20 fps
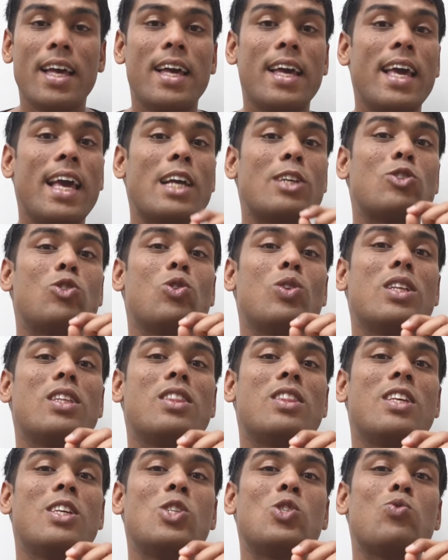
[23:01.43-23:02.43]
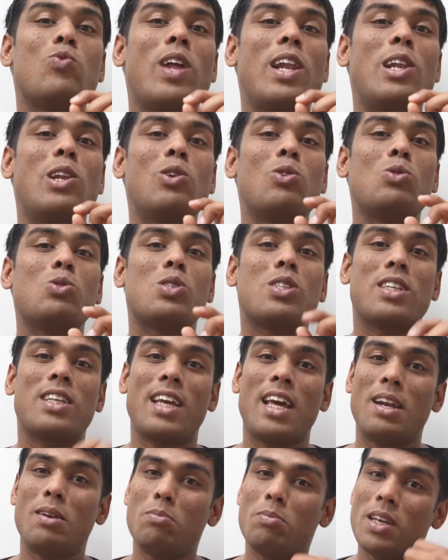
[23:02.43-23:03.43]
Actually these values
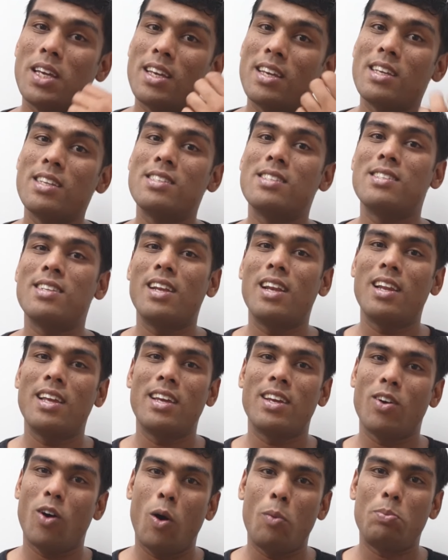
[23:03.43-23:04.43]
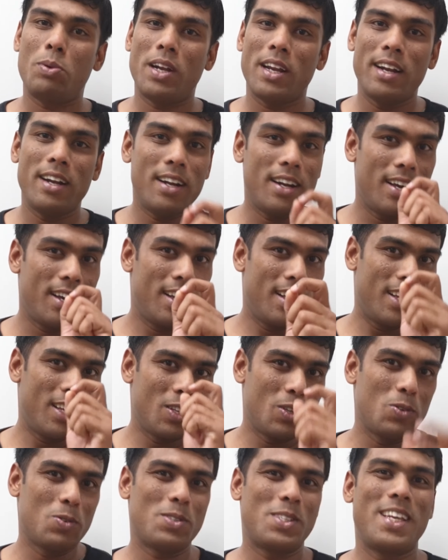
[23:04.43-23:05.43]
can be easily obtained
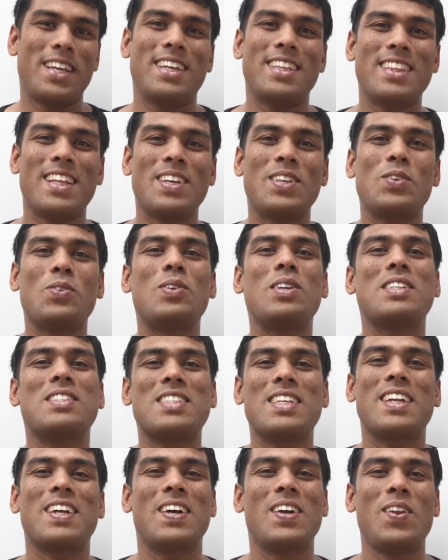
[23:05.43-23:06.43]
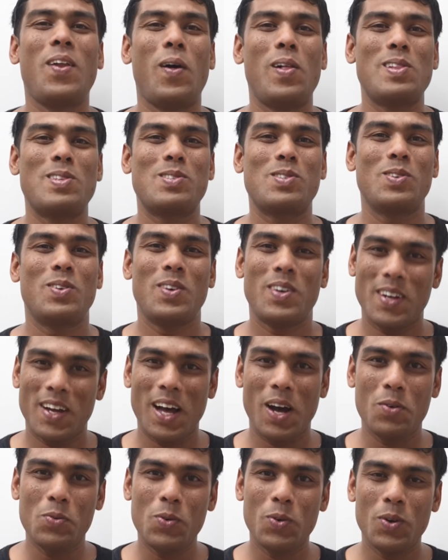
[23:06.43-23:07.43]
using the unit circle also.
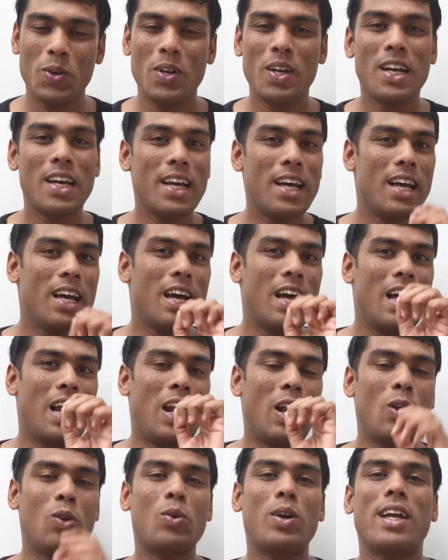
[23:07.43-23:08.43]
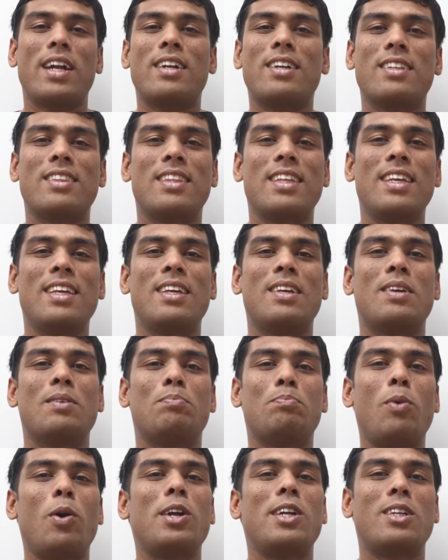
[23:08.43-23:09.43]
How? Look at the
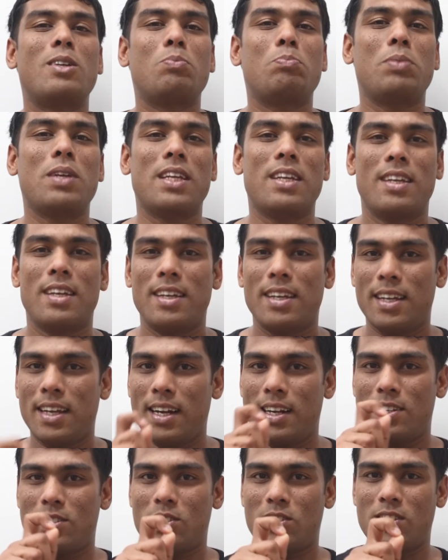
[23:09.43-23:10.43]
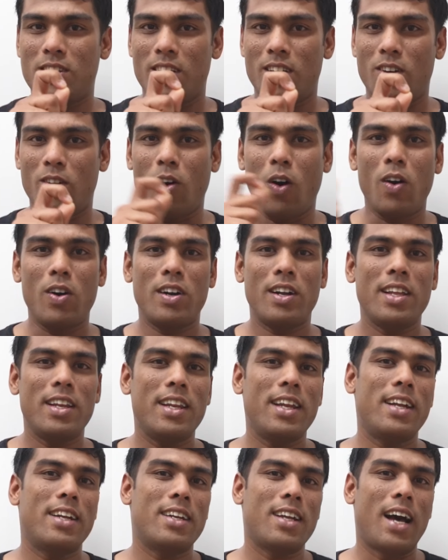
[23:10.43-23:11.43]
point P. Its
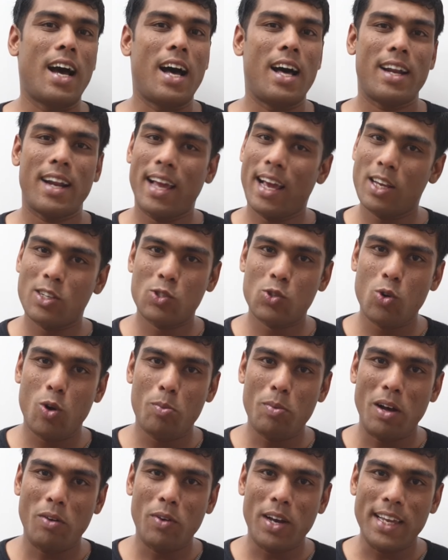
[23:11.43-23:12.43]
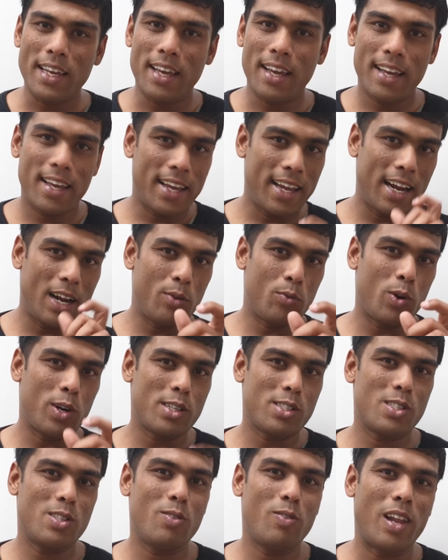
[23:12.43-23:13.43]
coordinate are x comma y. And what
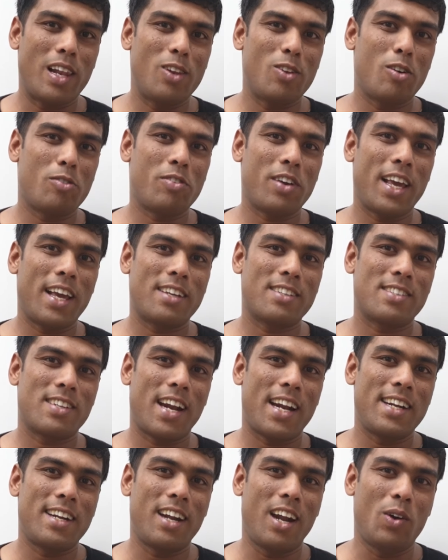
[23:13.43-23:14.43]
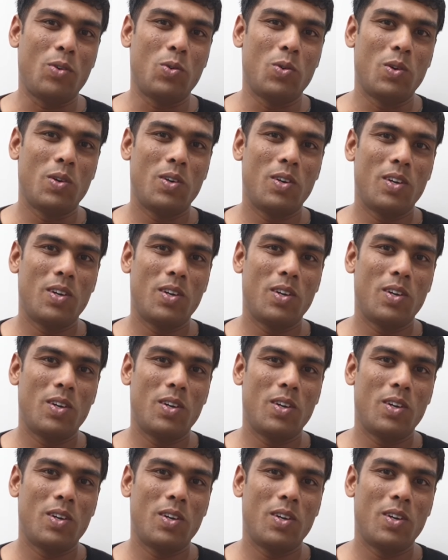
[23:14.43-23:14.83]
is the value of x right now?